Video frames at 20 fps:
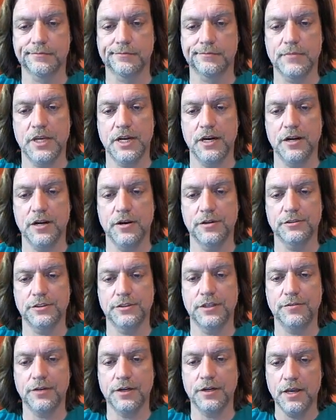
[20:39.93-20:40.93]
you know, it's
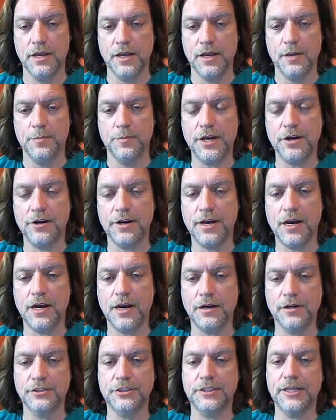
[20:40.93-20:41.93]
different. Peter
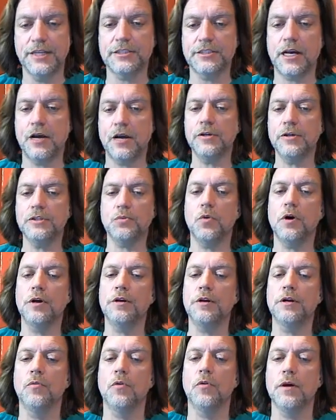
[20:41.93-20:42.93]
Donker says, I always
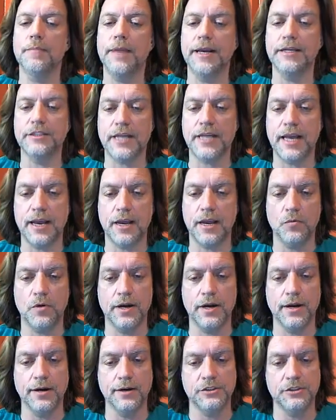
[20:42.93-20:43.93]
wondered what makes hand
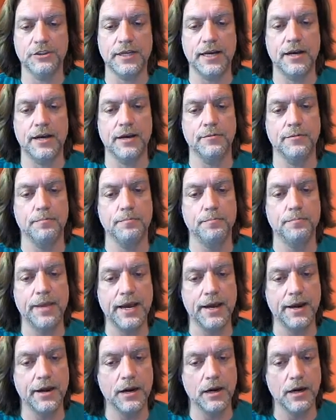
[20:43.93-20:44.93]
wired sound
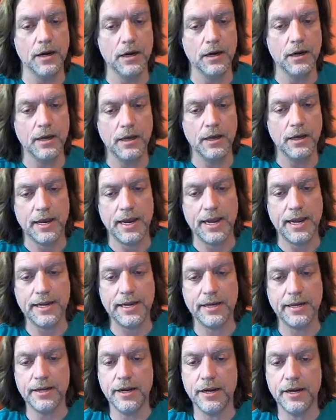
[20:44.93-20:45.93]
better. I
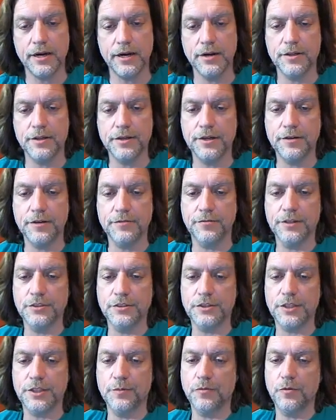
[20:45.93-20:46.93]
can hear the
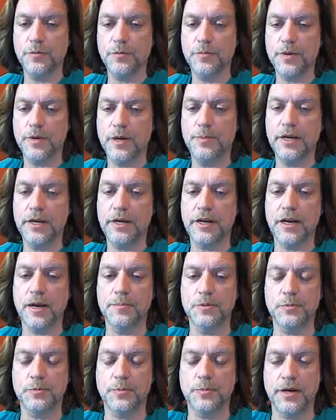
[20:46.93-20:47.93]
difference in, with my
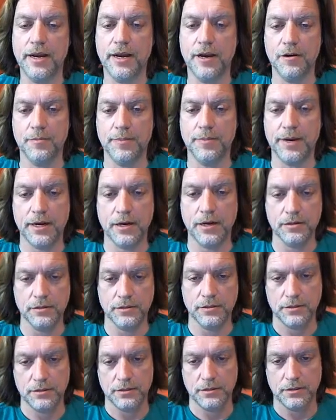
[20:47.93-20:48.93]
pickups, but how about
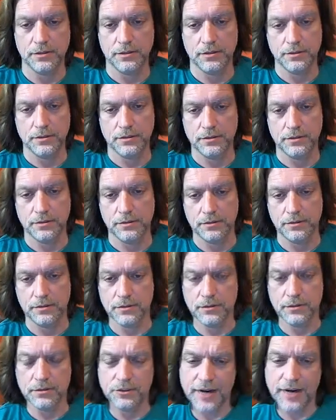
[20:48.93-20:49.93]

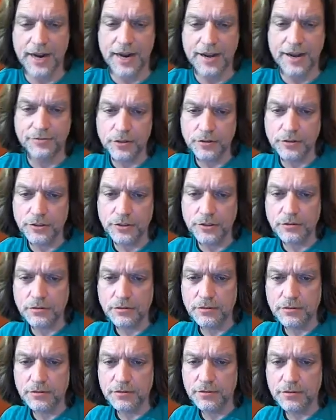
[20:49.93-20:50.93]
trafos?
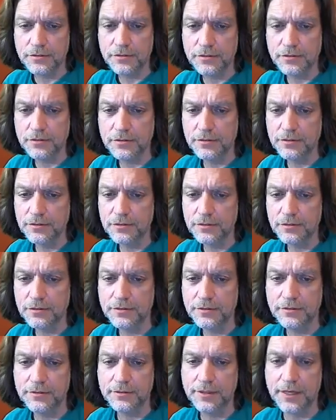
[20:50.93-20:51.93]

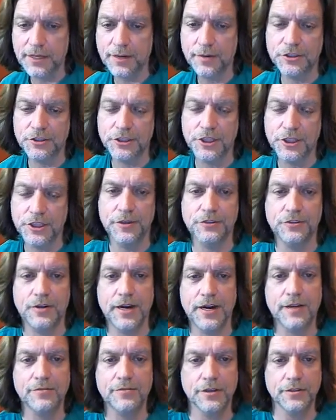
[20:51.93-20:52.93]
I'm not sure what
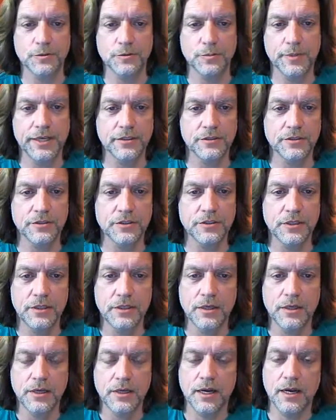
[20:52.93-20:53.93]
trafos means.
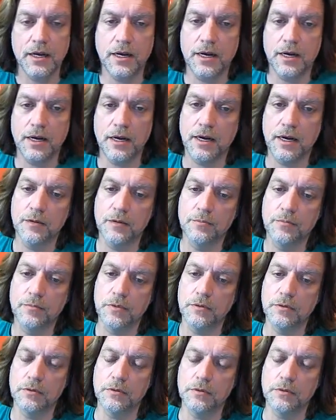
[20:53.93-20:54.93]
Um,